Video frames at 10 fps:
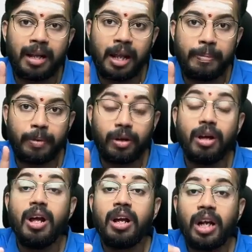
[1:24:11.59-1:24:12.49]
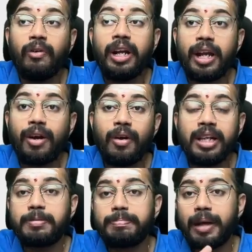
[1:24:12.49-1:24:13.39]
airport. Now Indigo
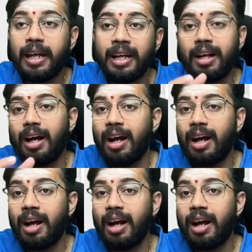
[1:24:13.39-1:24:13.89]
is paying